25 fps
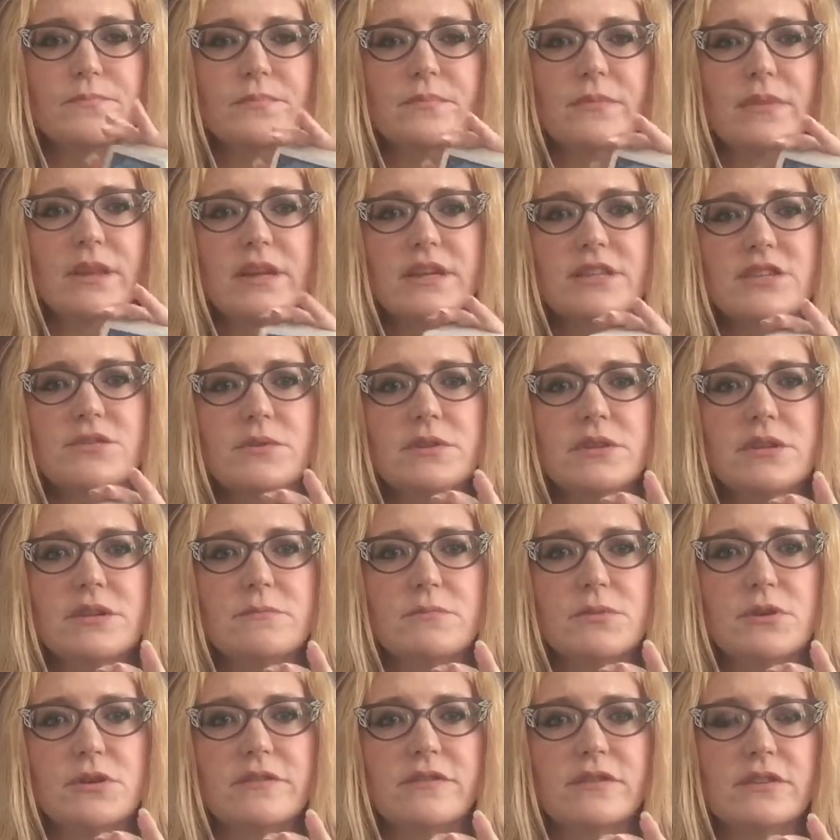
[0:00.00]
It's really a
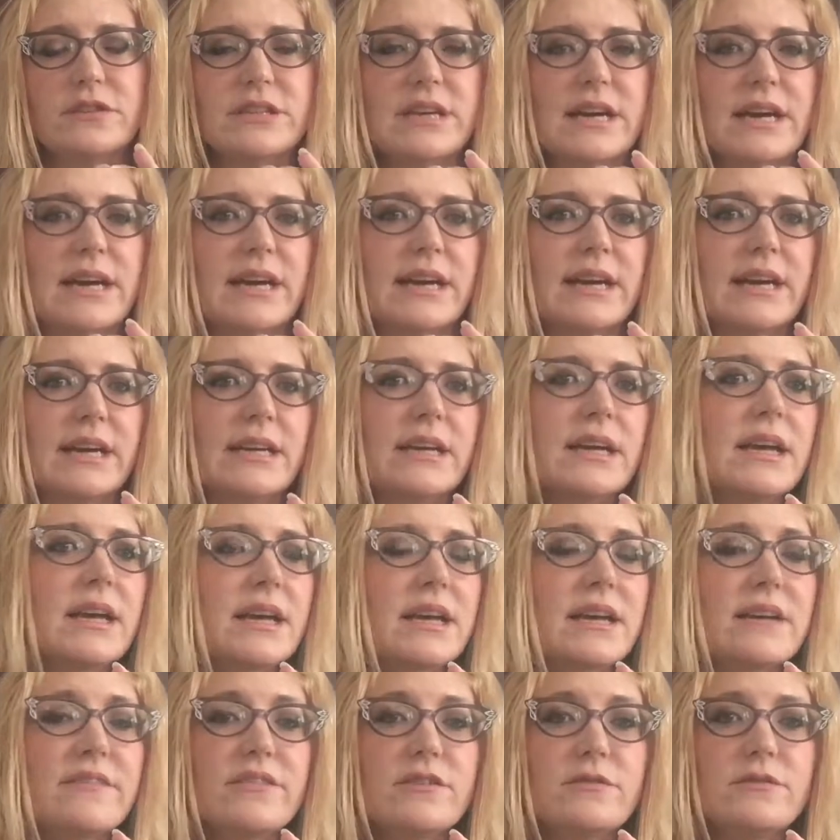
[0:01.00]
beautiful deck, and if